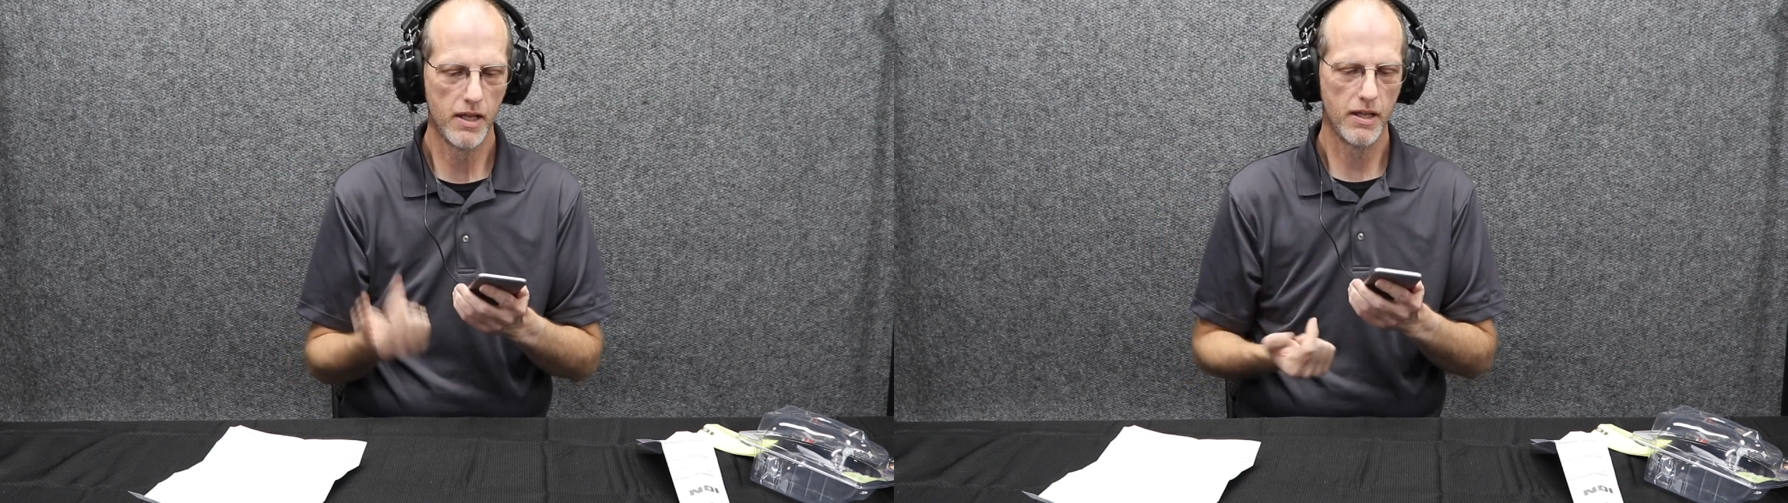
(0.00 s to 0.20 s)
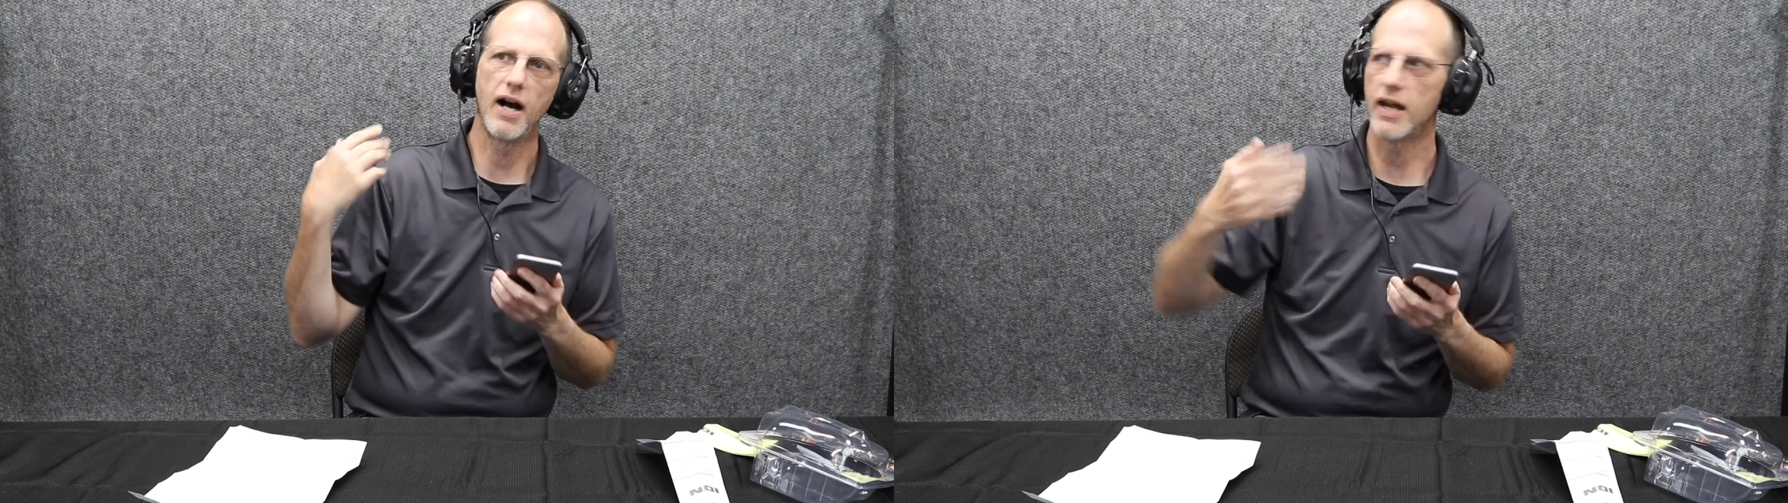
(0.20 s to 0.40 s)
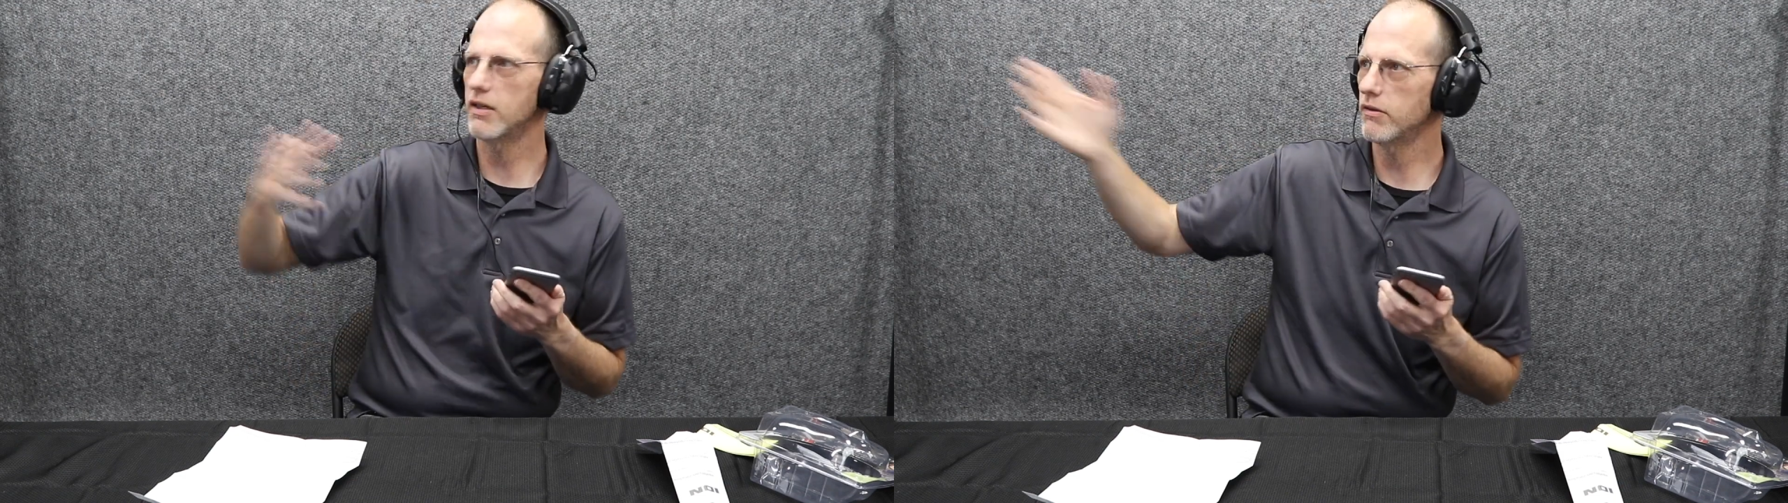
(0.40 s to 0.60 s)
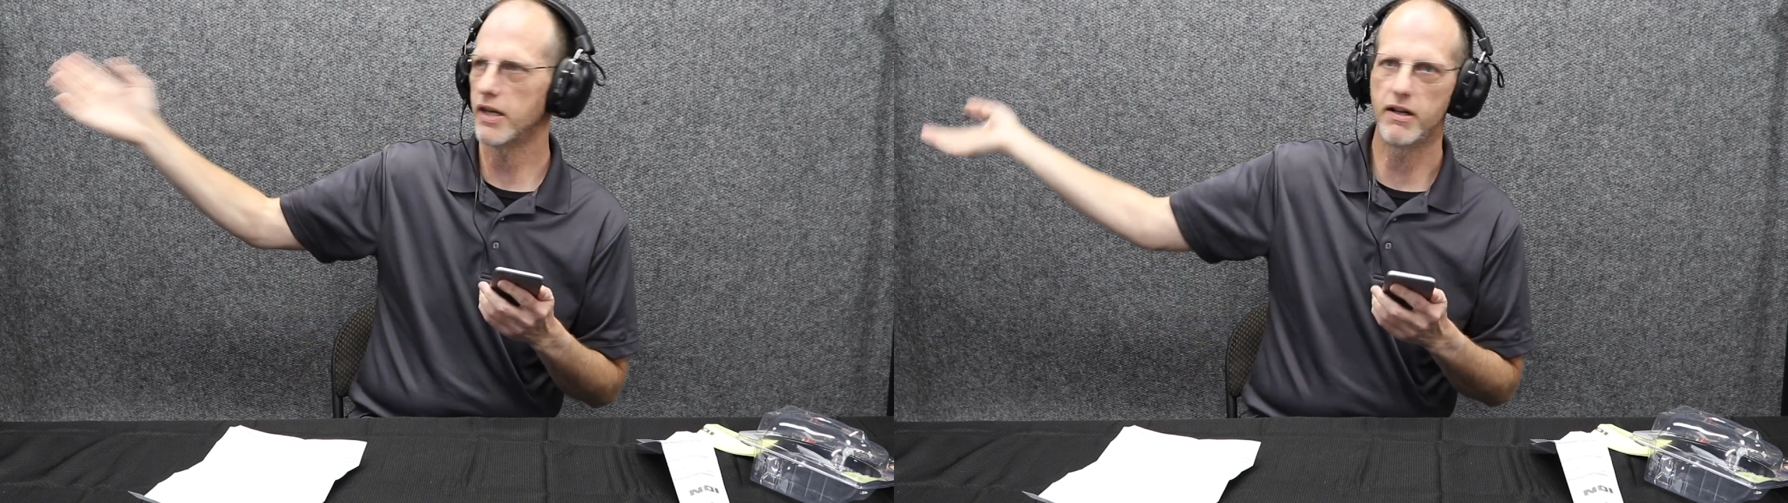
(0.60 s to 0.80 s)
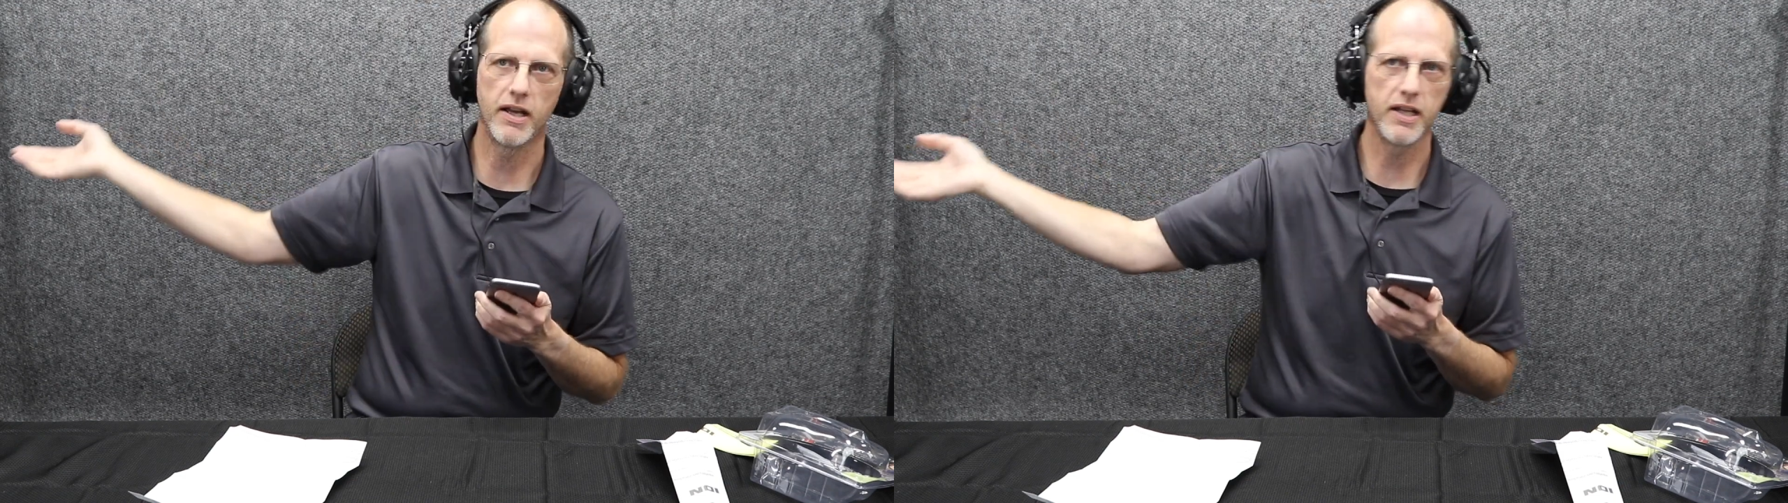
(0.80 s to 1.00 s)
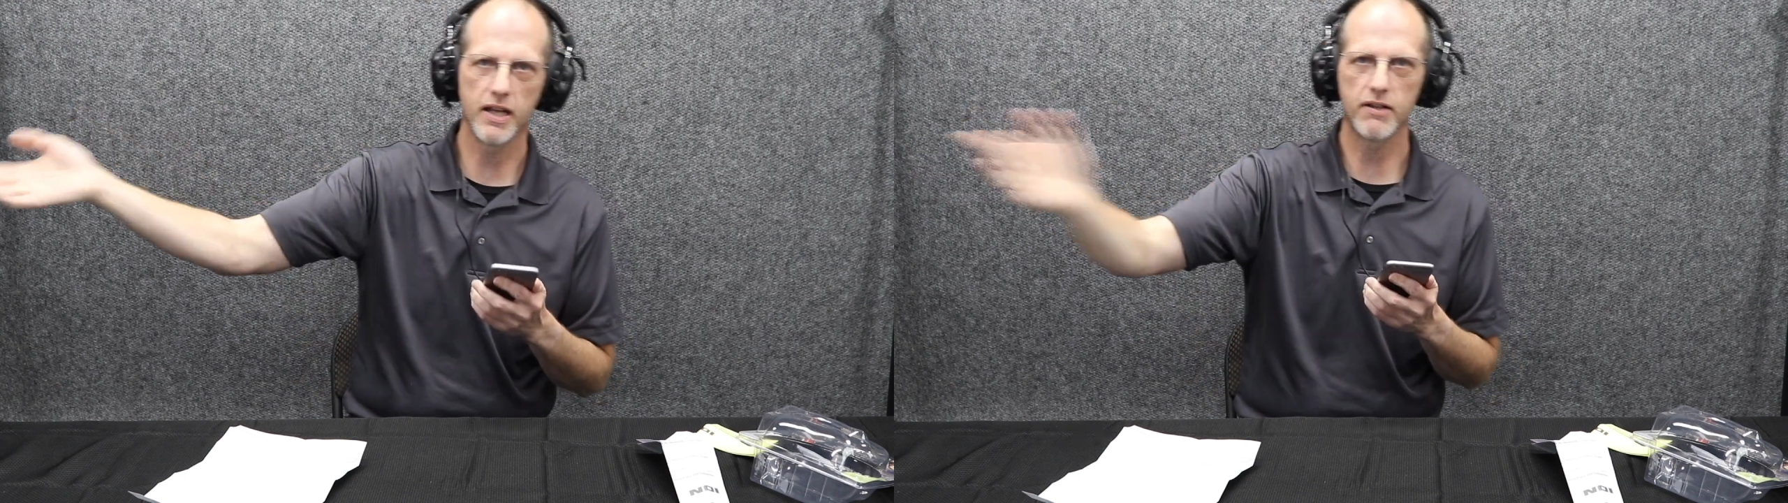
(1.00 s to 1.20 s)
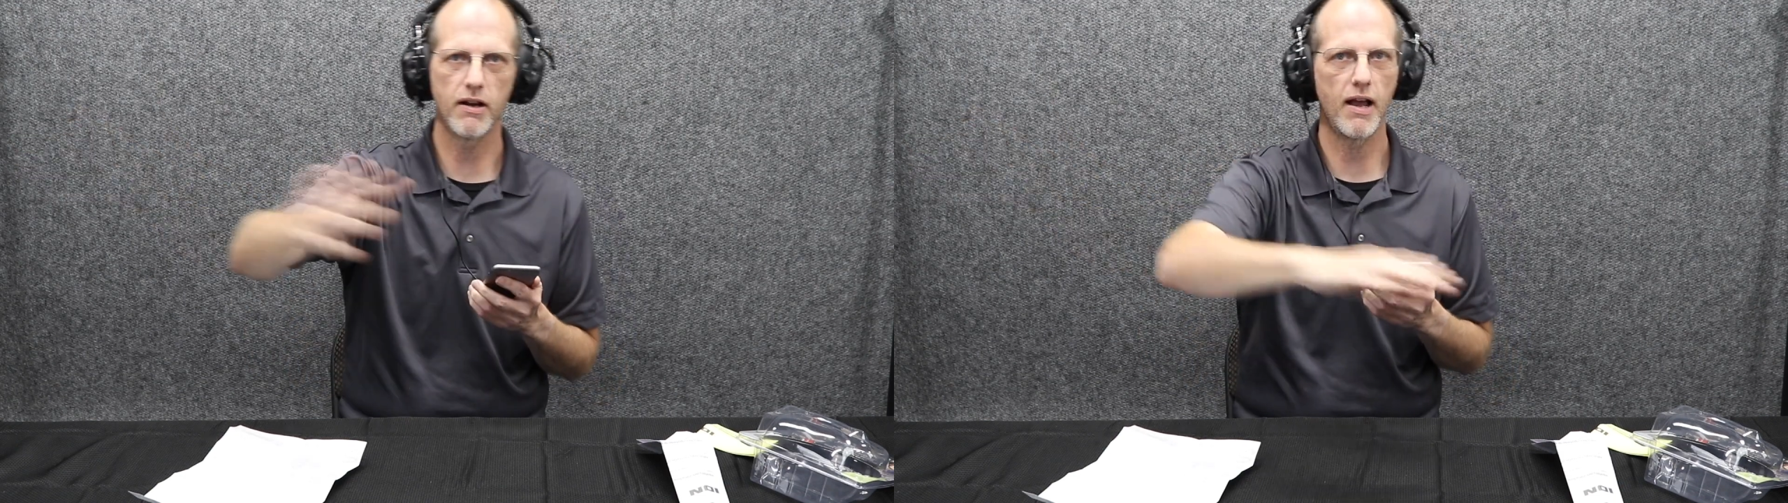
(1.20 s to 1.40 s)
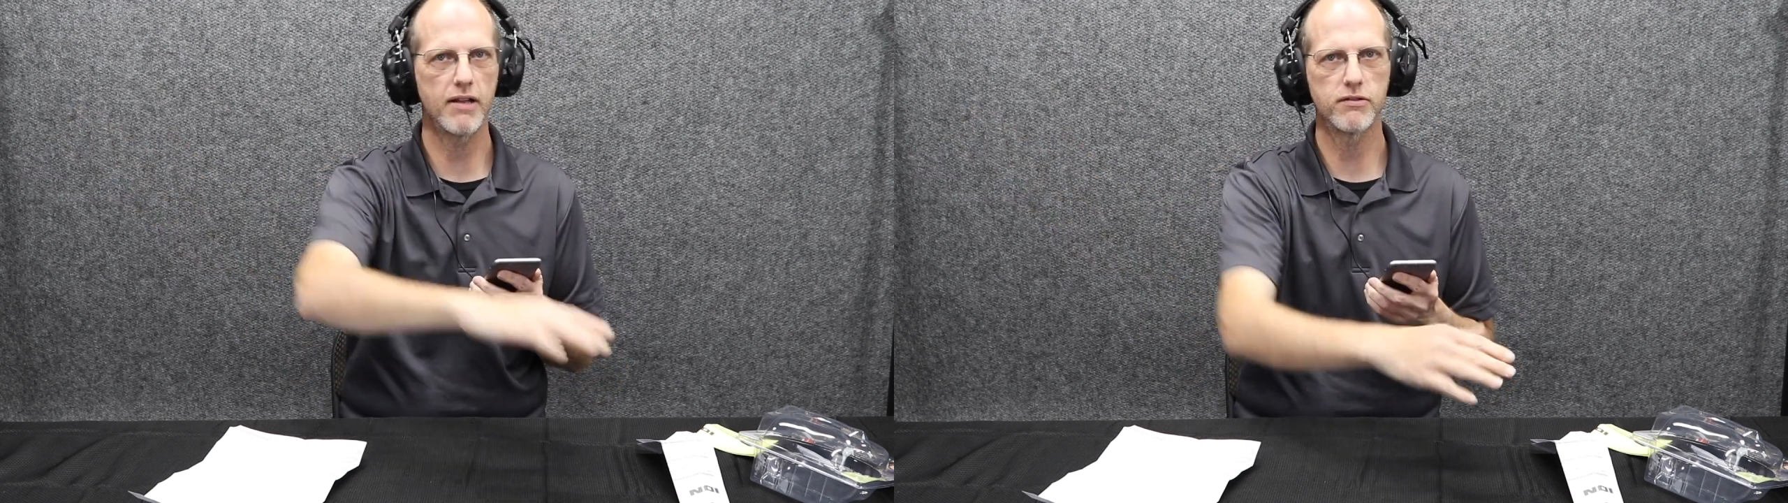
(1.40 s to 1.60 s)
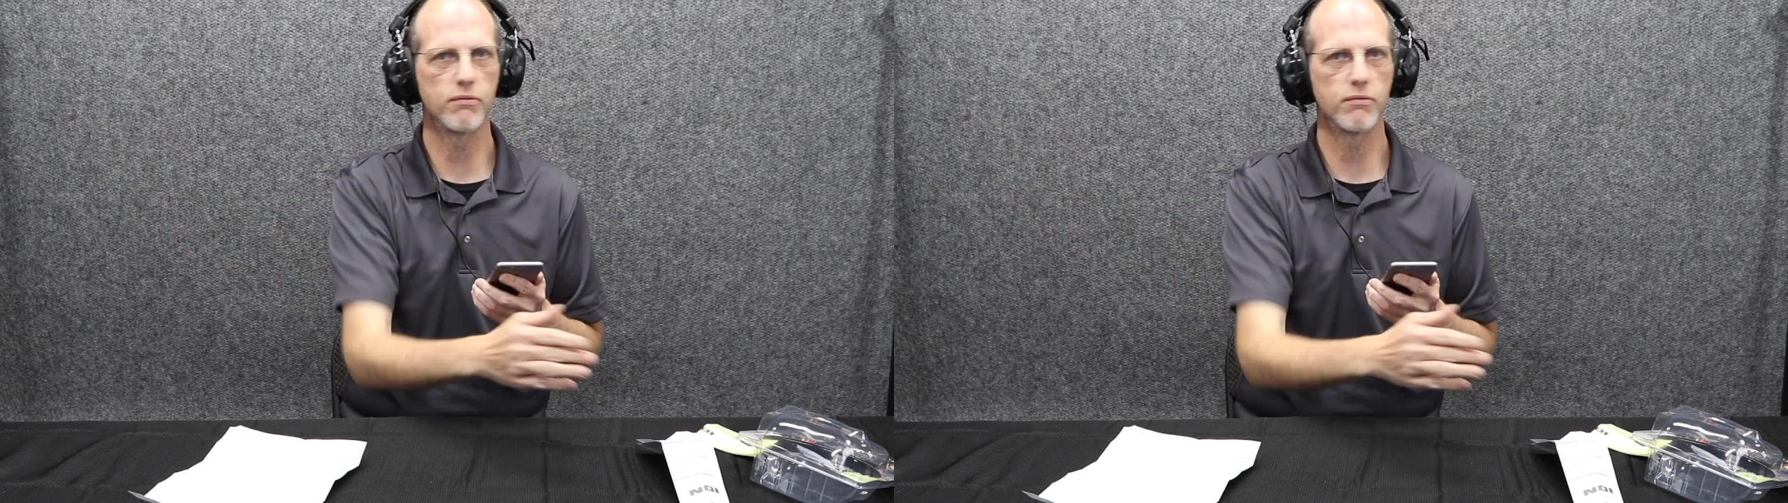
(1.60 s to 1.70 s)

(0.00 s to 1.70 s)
I don't hear any other actual